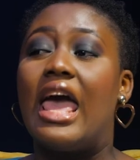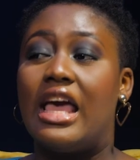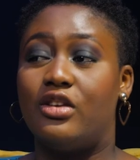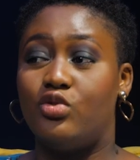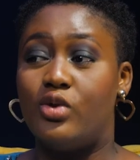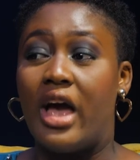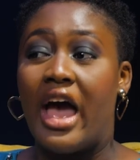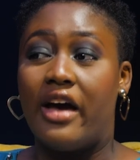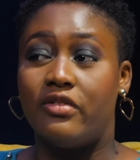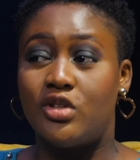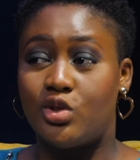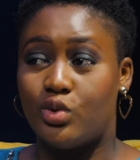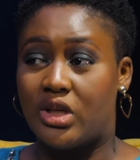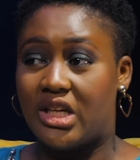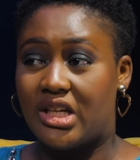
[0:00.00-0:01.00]
and you have
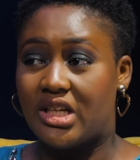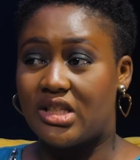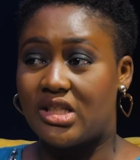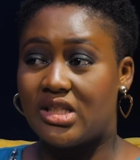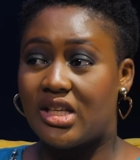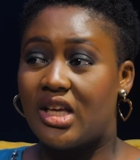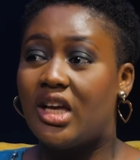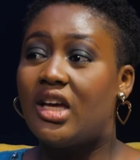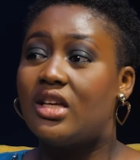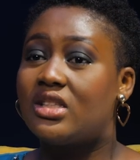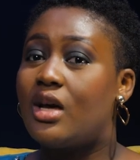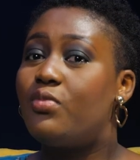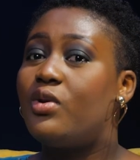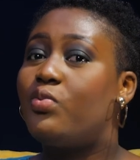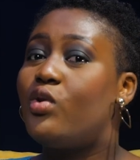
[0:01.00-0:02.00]
2 kids.
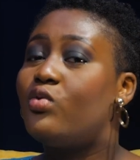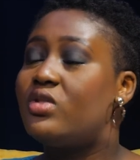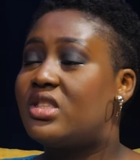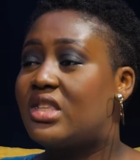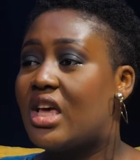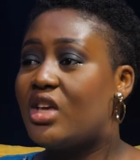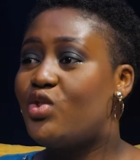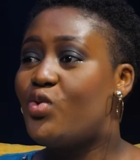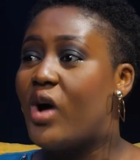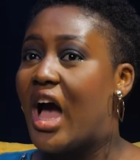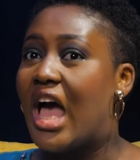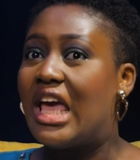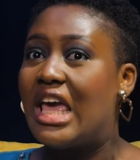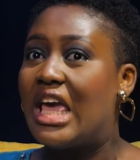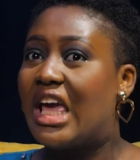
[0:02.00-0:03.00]
Some people will say you
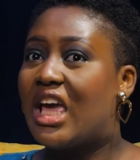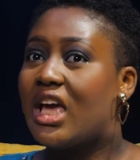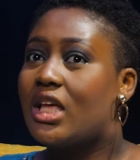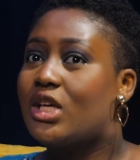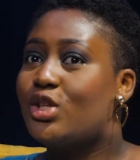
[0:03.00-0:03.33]
are a